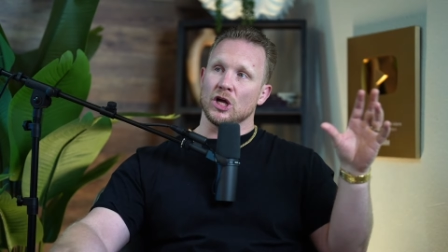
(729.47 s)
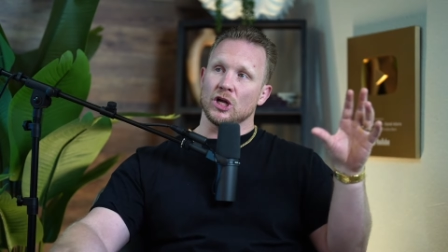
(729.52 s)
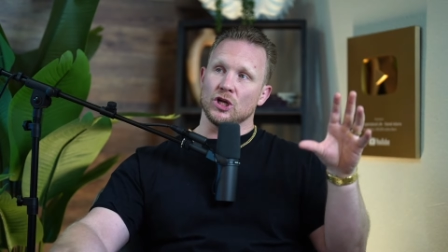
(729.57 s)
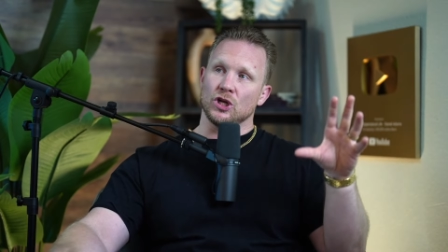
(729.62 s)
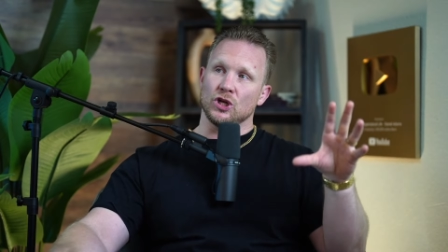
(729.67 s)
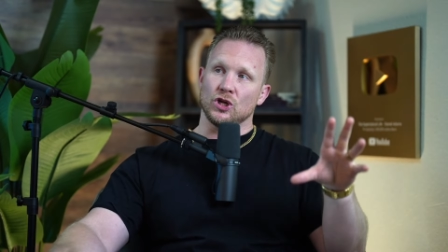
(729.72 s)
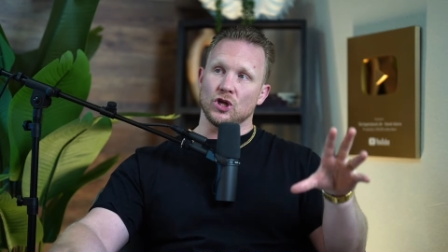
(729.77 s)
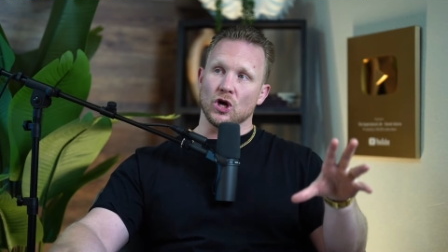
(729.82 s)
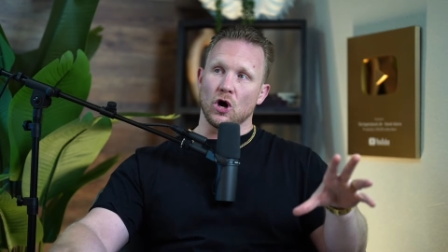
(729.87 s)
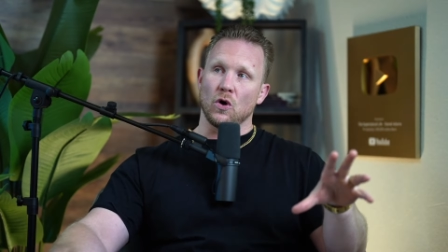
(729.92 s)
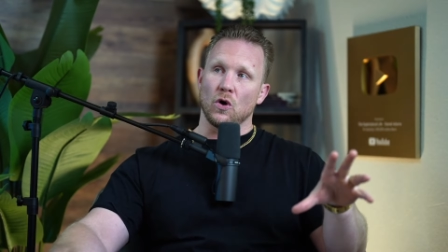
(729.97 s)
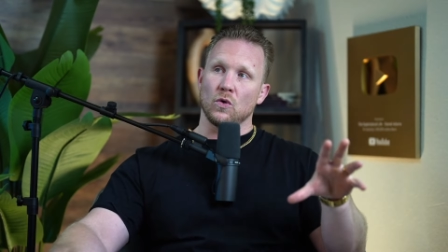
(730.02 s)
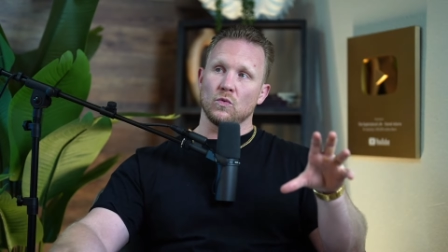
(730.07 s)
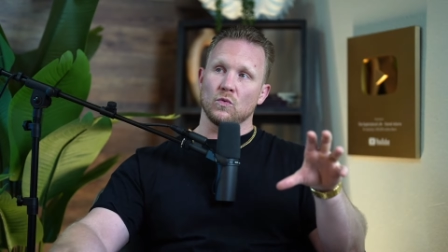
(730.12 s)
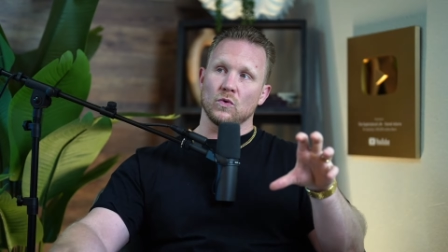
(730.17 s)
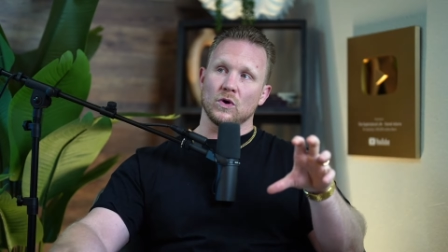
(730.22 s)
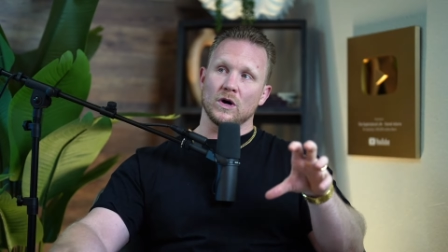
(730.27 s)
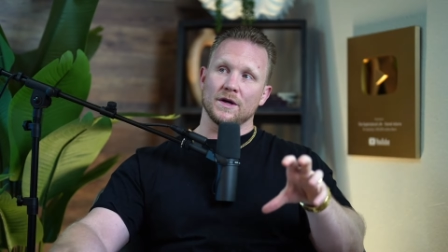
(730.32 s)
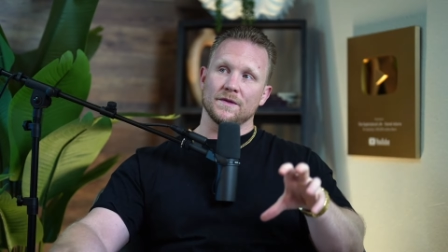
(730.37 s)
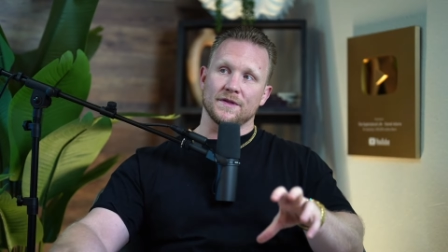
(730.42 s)
don't
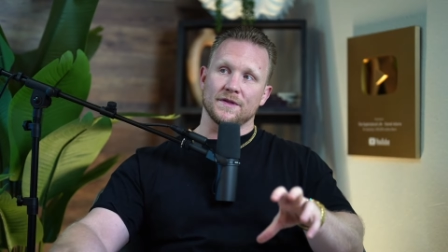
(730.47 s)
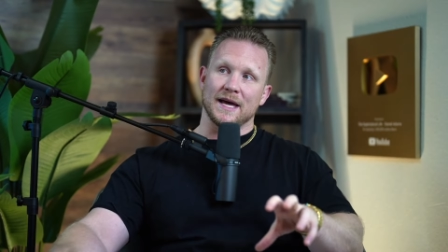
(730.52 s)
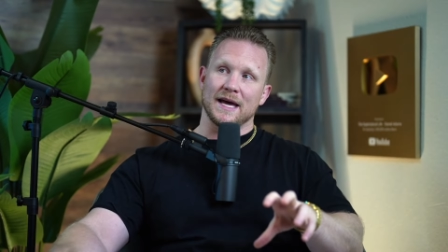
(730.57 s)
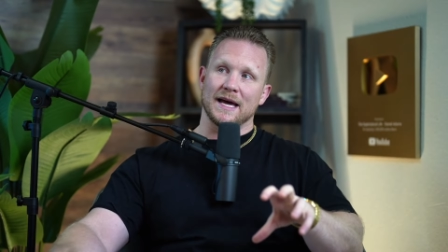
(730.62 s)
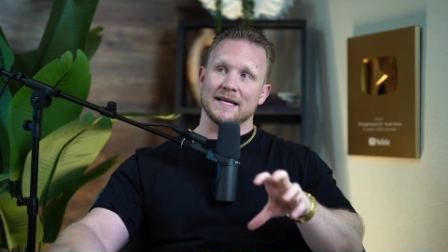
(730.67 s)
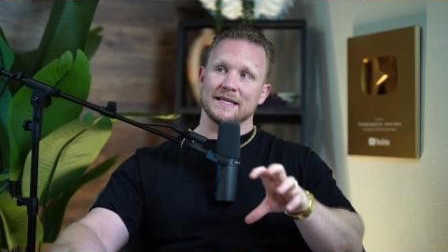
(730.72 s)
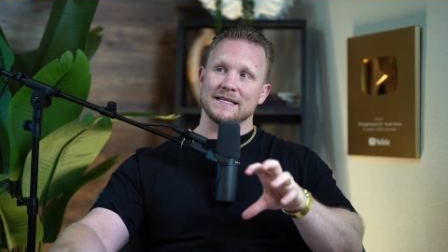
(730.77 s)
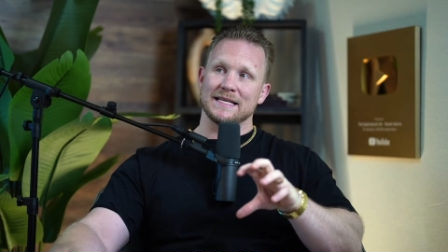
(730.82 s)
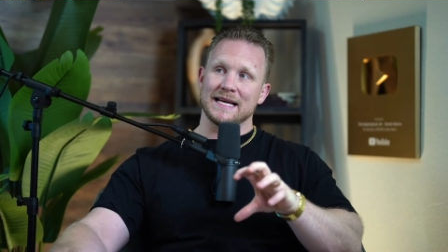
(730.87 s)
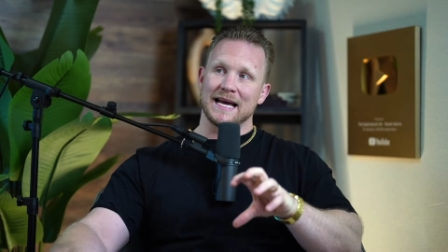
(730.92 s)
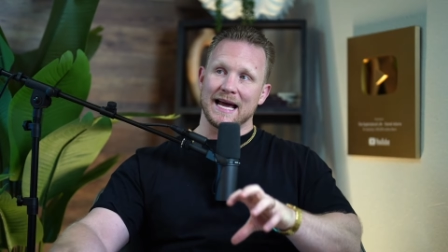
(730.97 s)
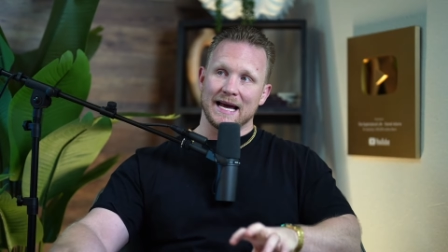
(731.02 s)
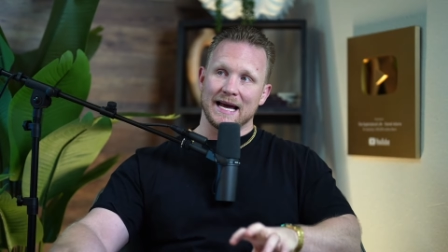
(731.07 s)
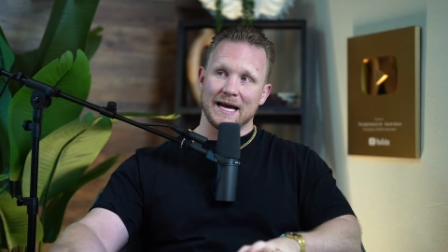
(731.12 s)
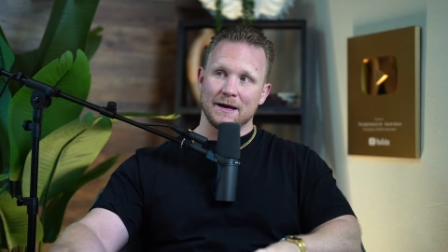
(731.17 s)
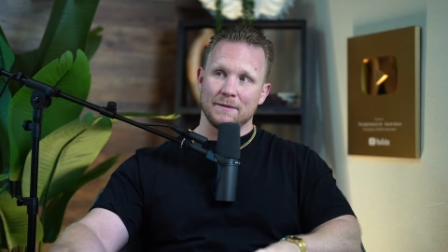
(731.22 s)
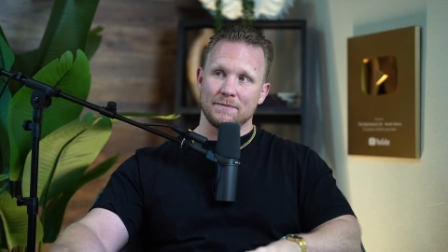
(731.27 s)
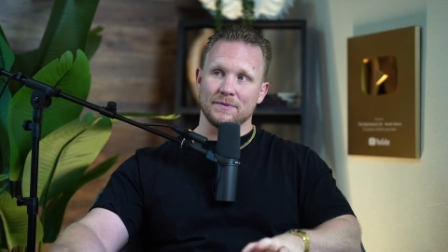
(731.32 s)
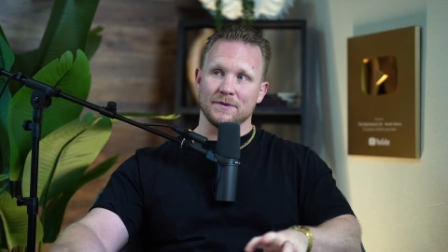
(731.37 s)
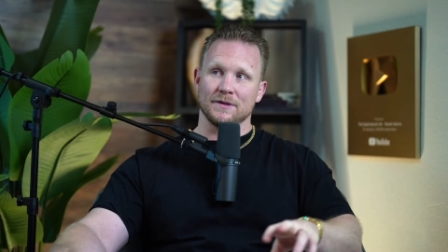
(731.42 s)
want that to
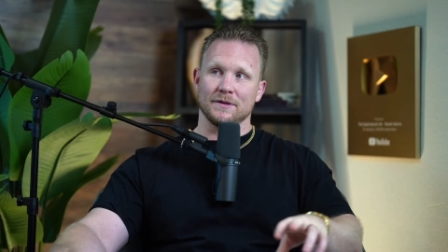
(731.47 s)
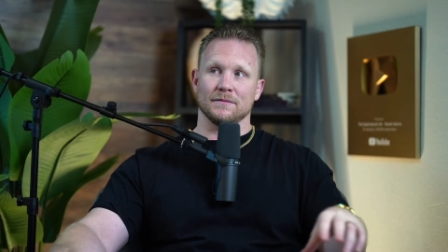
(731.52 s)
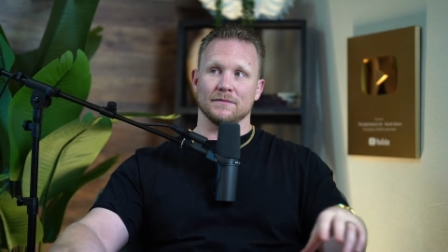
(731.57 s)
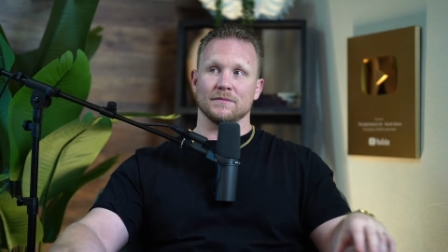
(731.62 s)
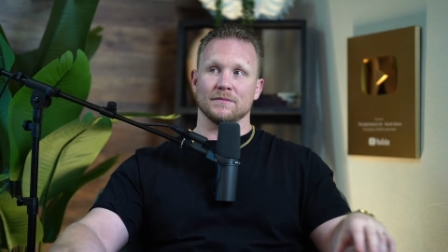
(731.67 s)
happen